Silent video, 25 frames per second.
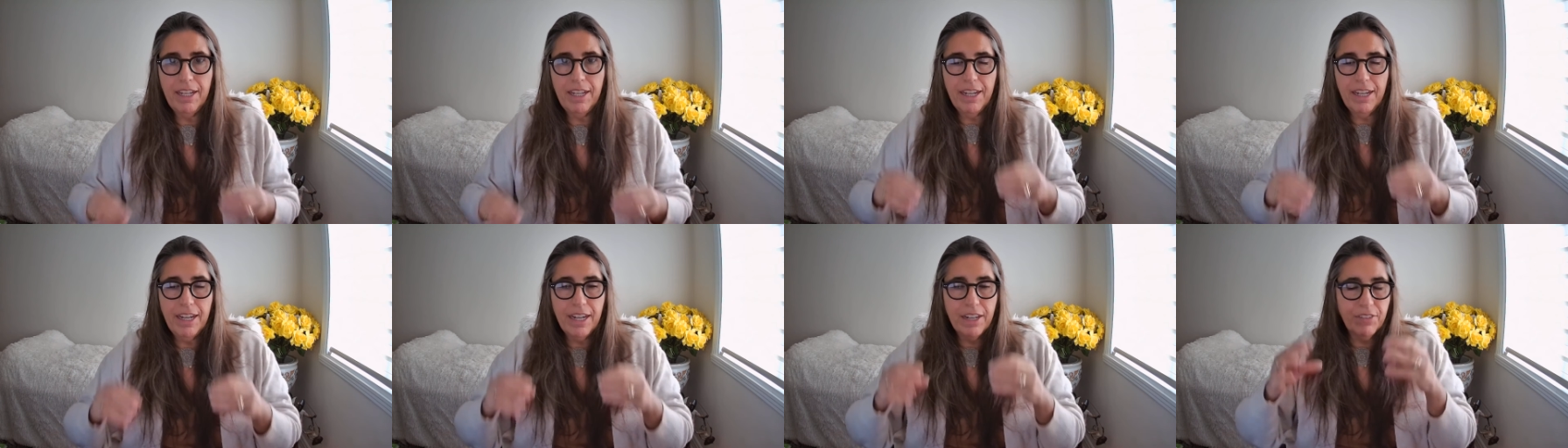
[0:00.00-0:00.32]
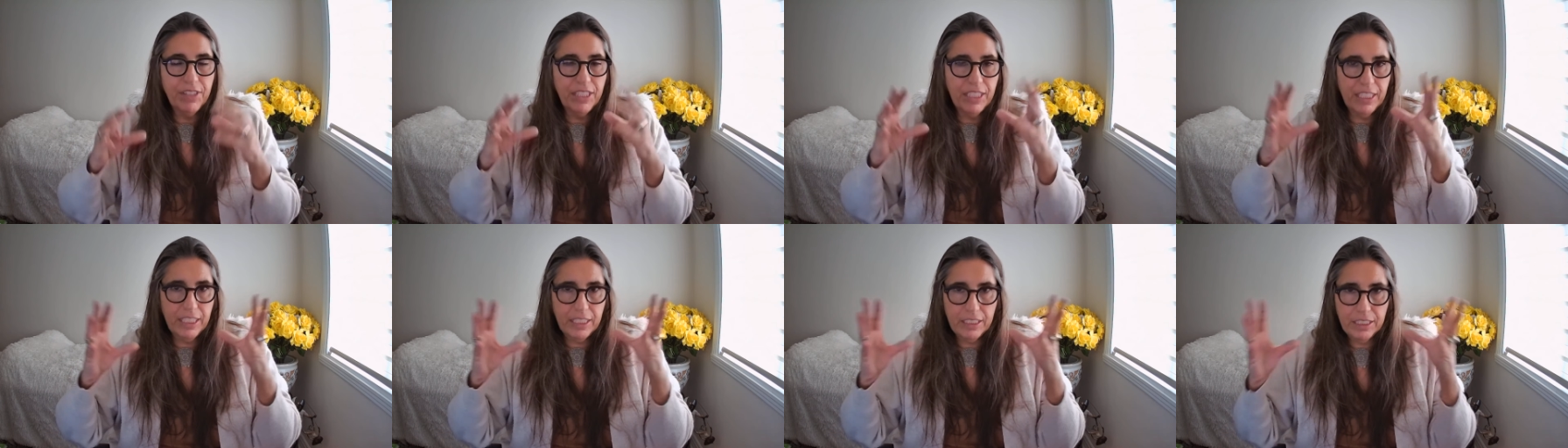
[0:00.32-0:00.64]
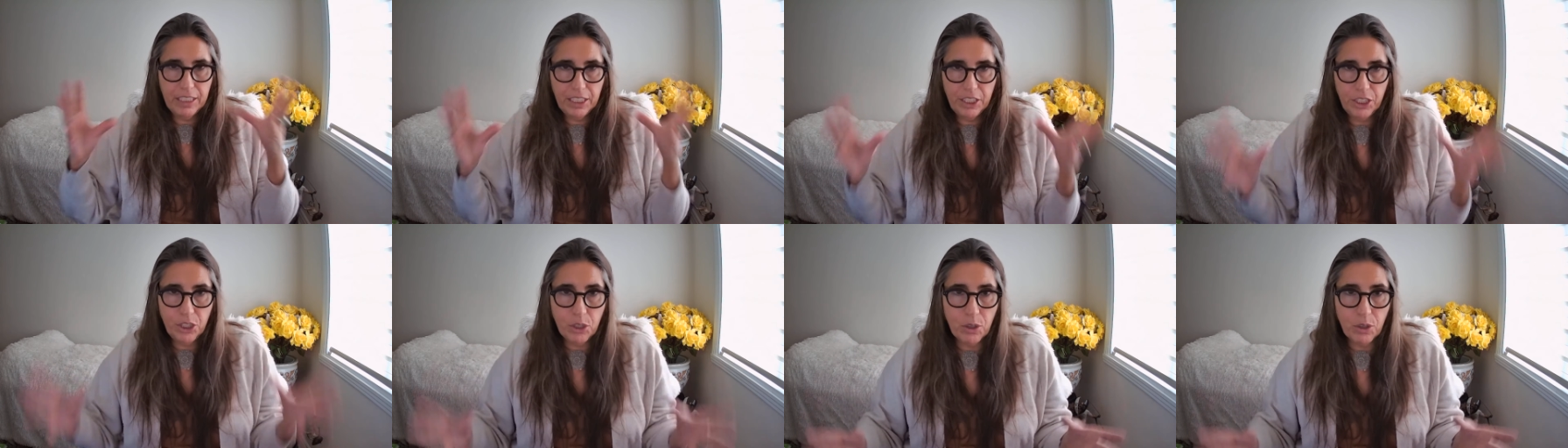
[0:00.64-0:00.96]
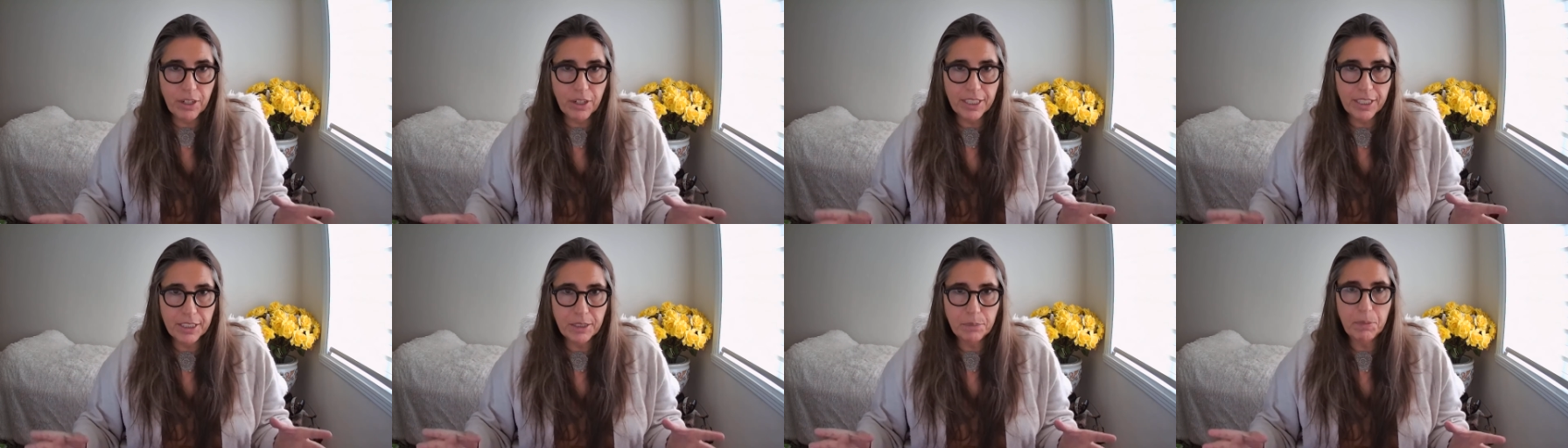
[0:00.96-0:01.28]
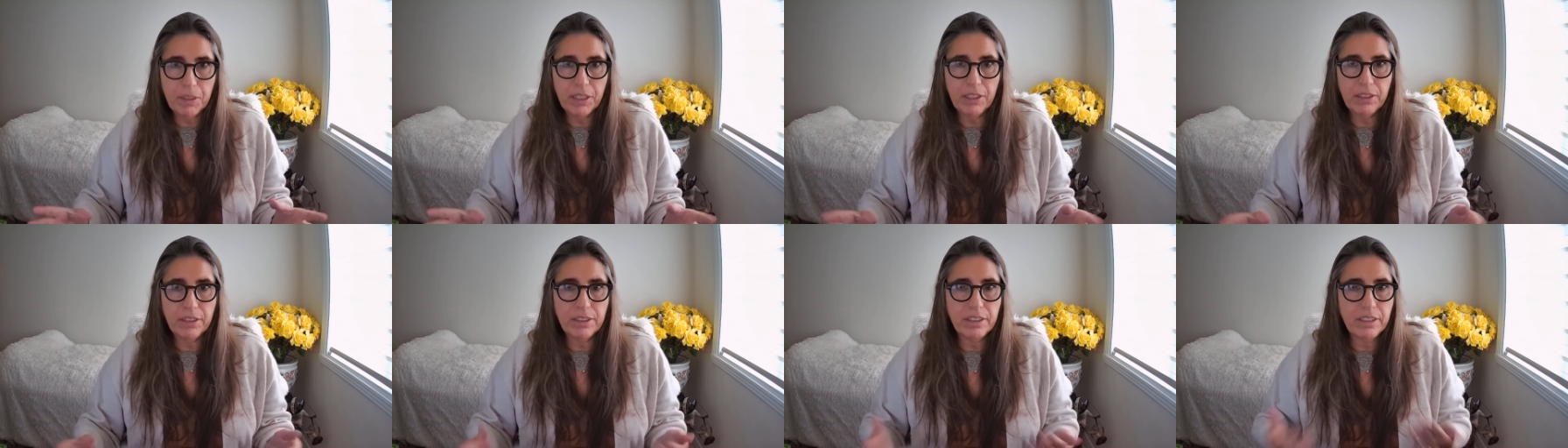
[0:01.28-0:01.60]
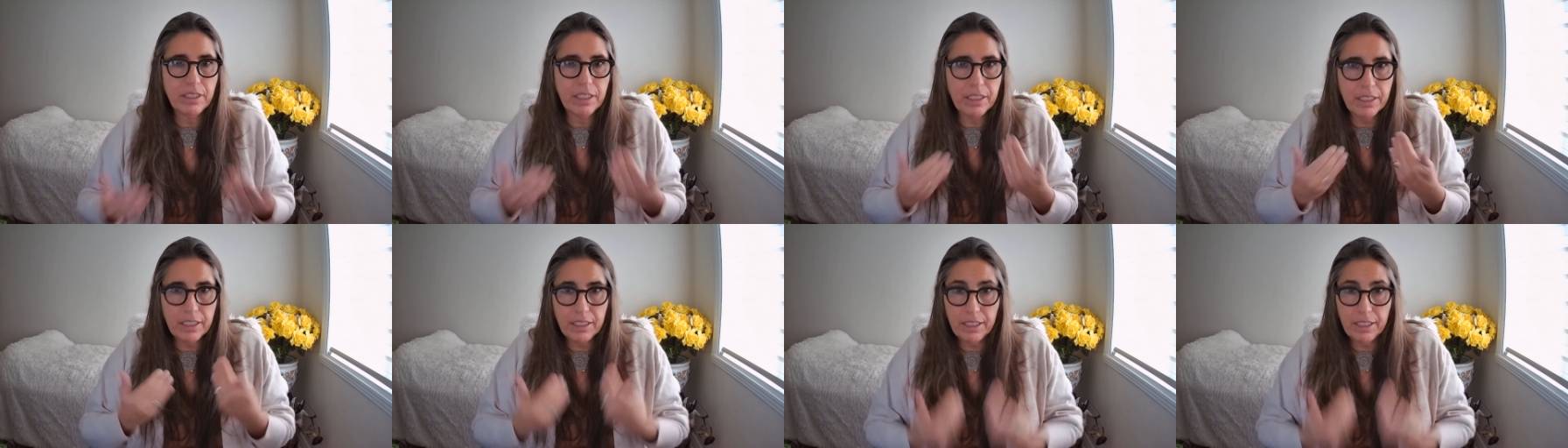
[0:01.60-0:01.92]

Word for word: everything that you're experiencing